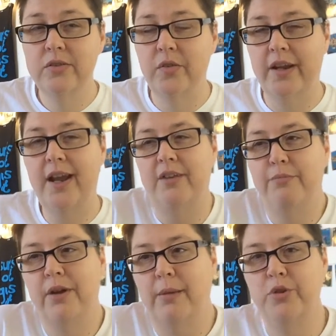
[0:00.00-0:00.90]
So that kind
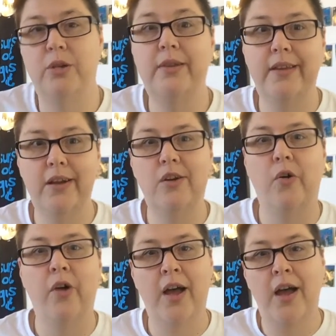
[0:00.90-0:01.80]
of prompts you to be like,
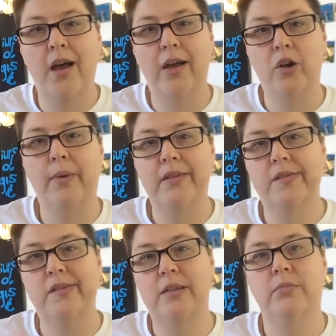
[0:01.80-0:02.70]
oh, I go by
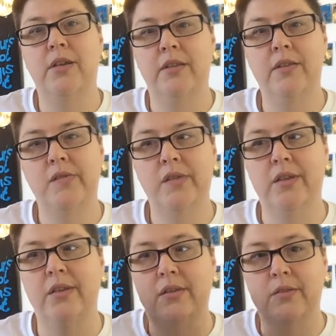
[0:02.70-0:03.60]
this name and this
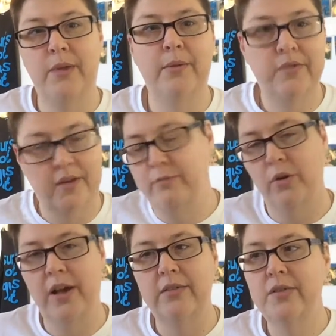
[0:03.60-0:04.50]
is my set of
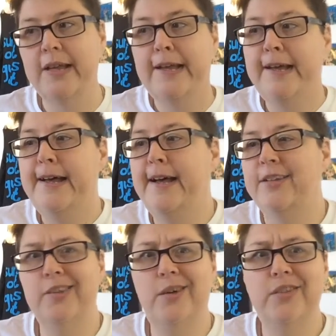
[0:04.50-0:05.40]
pronouns.
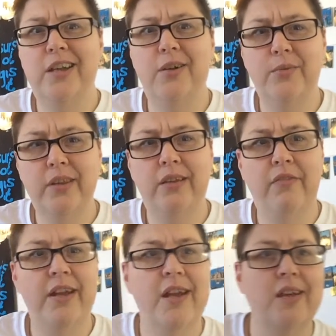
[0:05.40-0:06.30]
So that was like a really
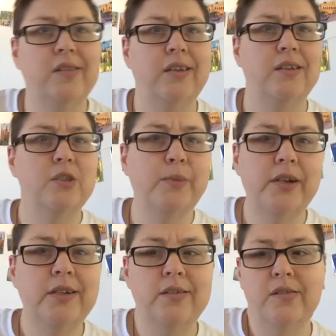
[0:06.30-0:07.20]
fantastic
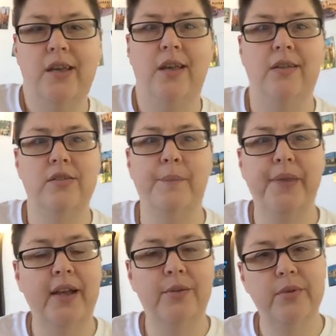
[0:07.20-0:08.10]
experience and
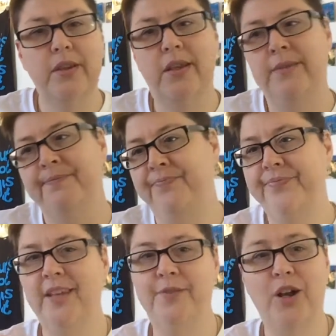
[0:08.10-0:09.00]
something I really,
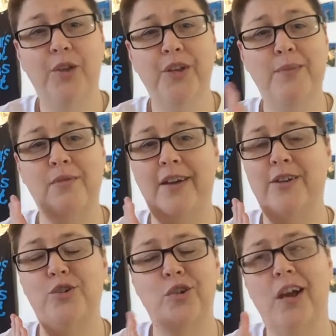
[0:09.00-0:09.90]
if you're a healthcare
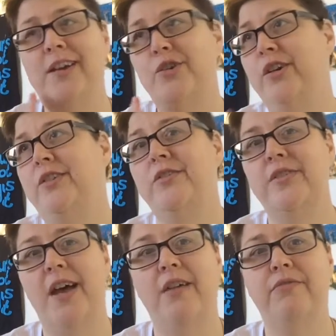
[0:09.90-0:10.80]
provider, try to train your
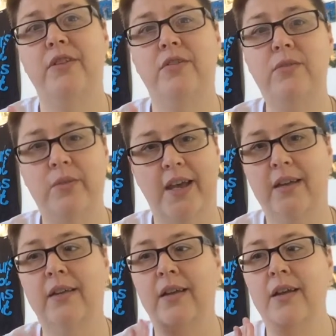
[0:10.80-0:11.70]
staff to do that.